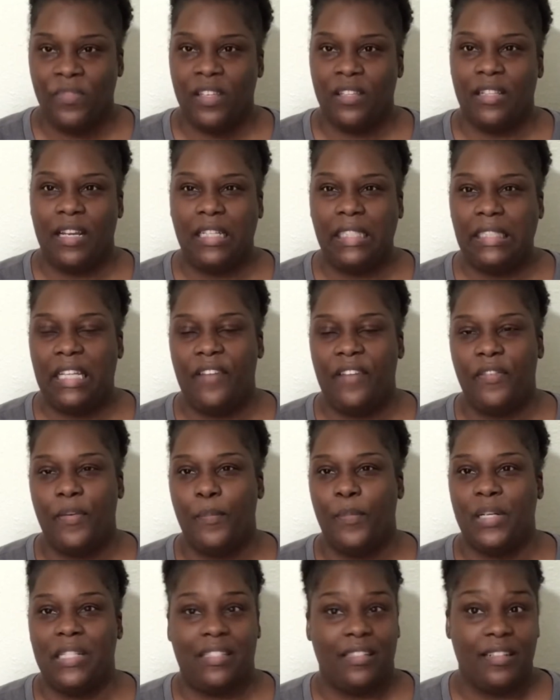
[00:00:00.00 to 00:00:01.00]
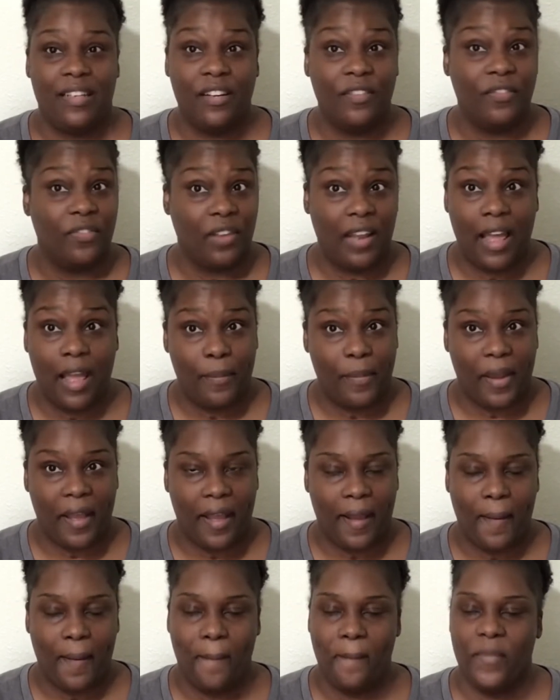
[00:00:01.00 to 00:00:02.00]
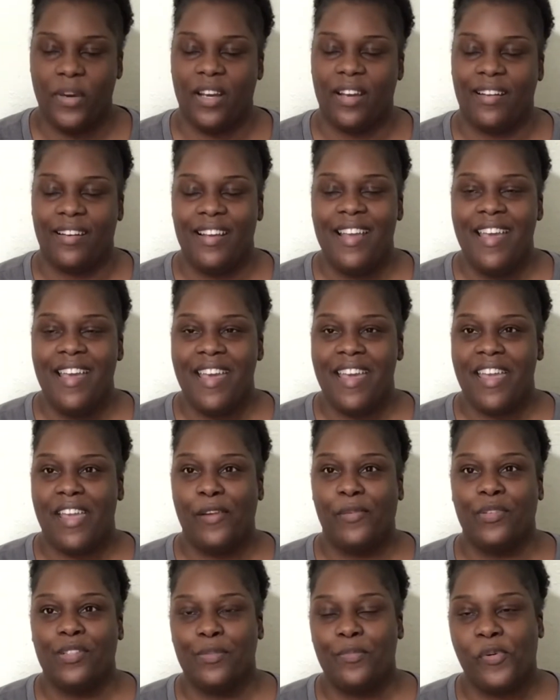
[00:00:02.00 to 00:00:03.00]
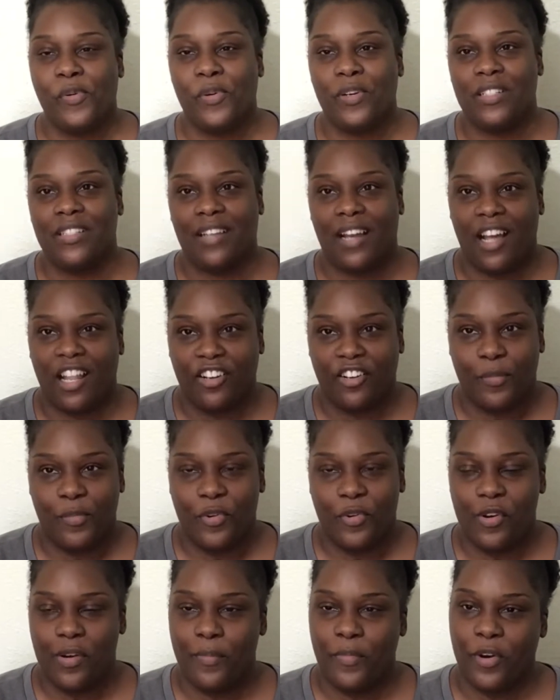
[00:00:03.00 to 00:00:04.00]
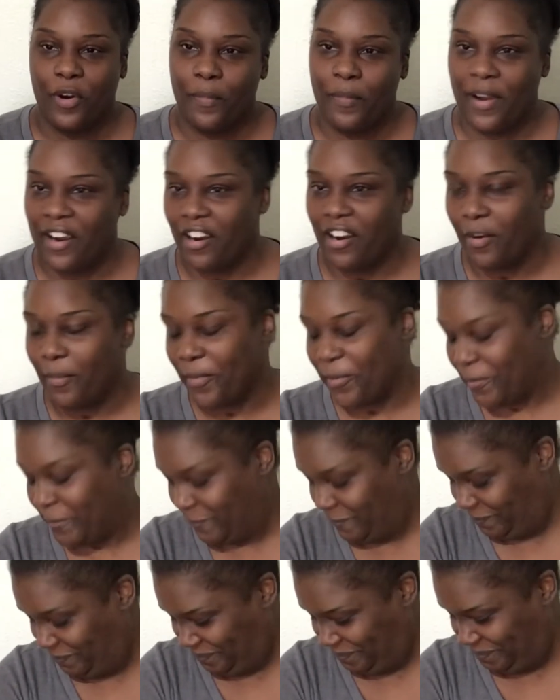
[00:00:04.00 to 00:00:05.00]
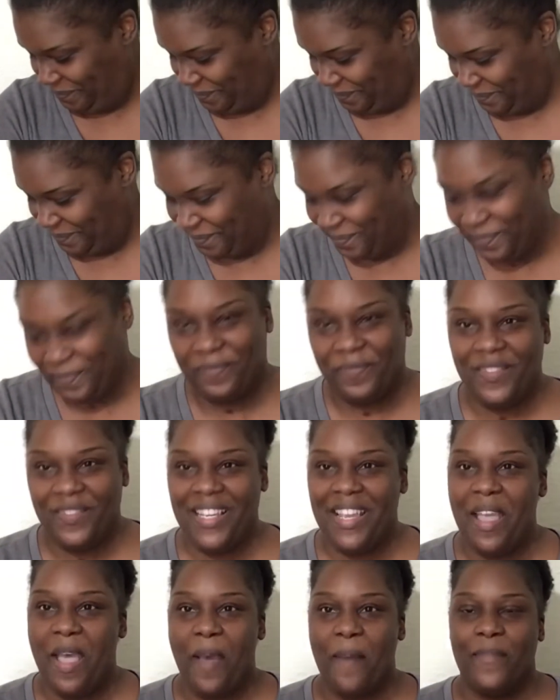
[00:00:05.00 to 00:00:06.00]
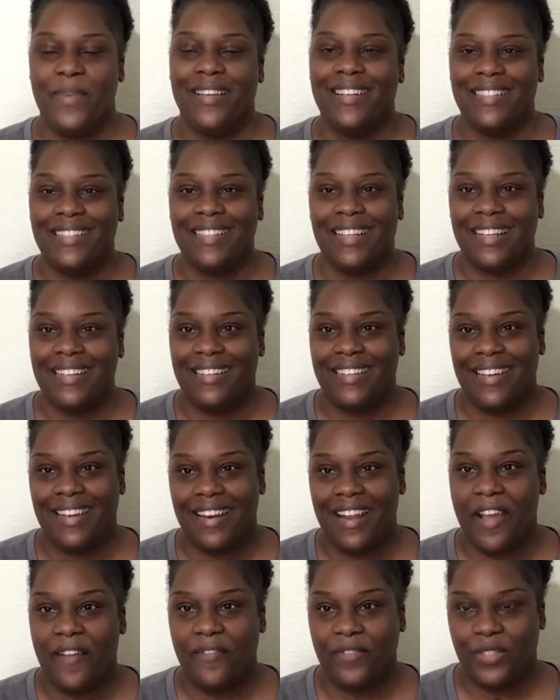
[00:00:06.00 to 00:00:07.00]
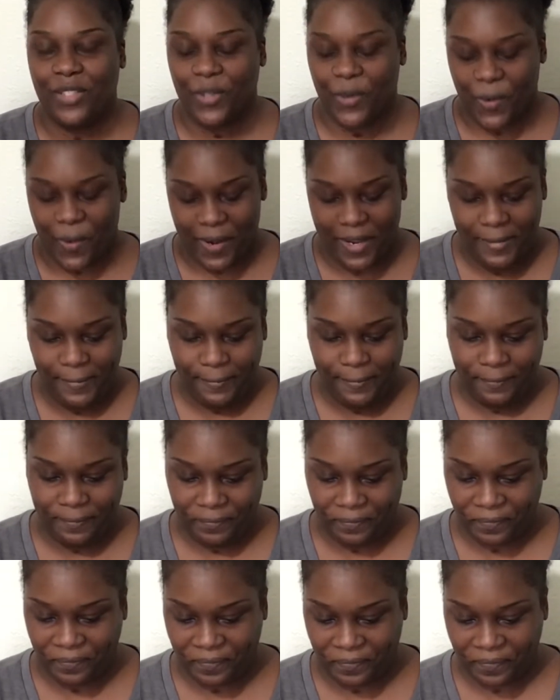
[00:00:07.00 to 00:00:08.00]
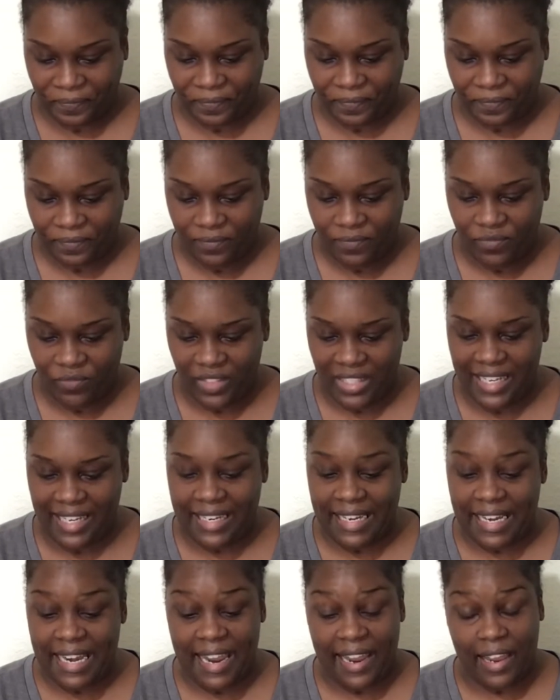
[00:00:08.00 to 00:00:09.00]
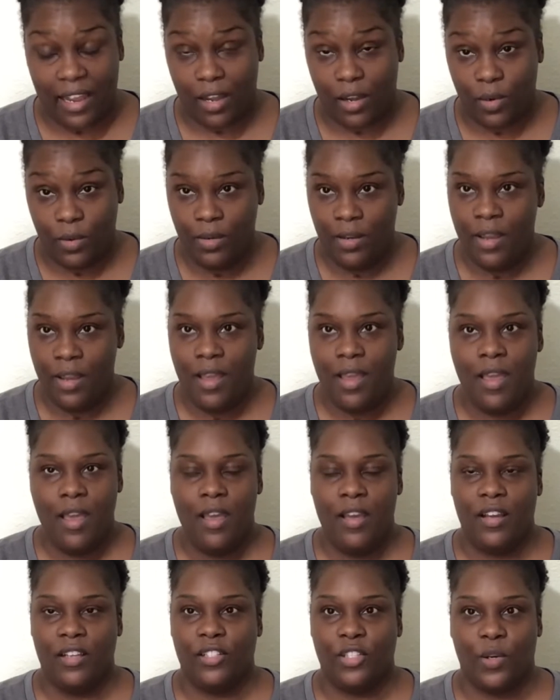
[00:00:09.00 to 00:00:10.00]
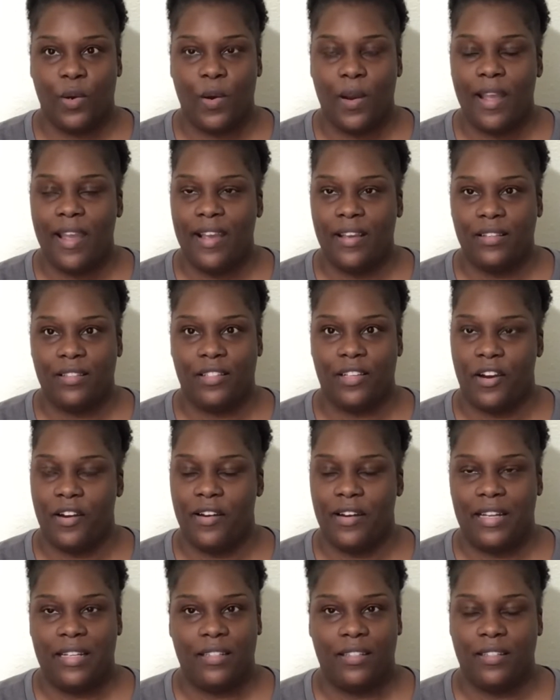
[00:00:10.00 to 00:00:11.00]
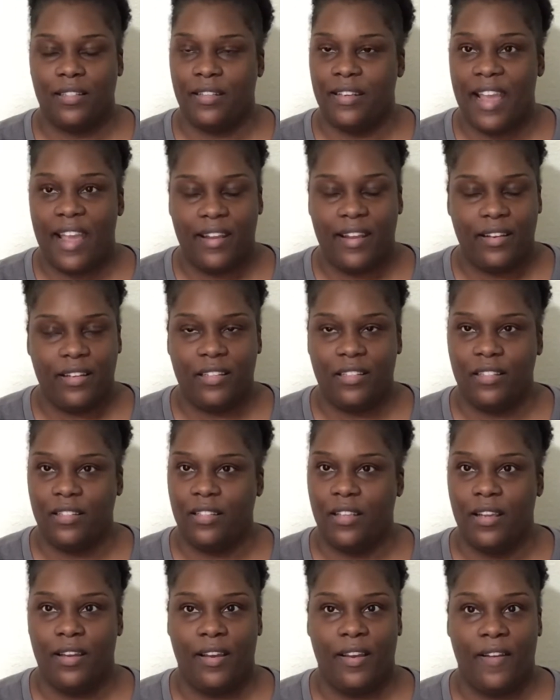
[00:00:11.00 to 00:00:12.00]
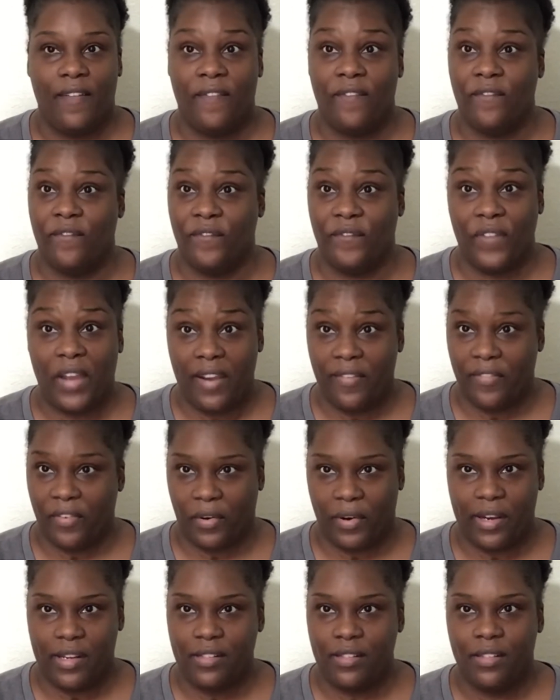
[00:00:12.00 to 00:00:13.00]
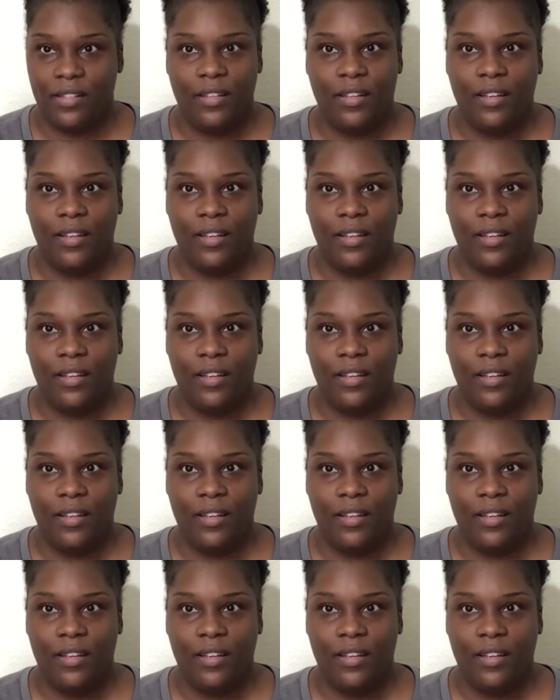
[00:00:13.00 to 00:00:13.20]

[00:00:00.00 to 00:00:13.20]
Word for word: that eleven months, it didn't fly by, but it was more tolerable and more bearable. Because I did have Toy. And now Toy has turned into daddy's favorite.